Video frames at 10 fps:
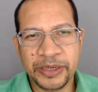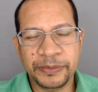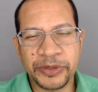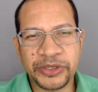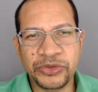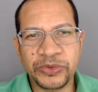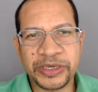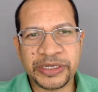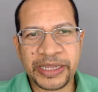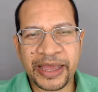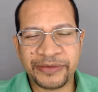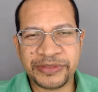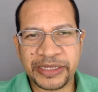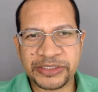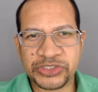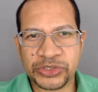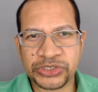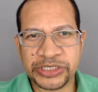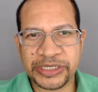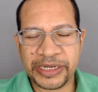but you can have that
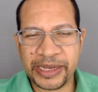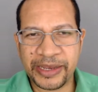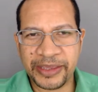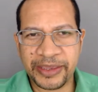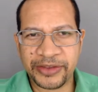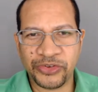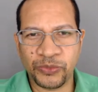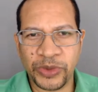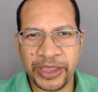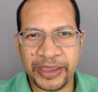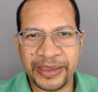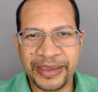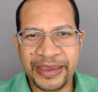discussion in an educated way.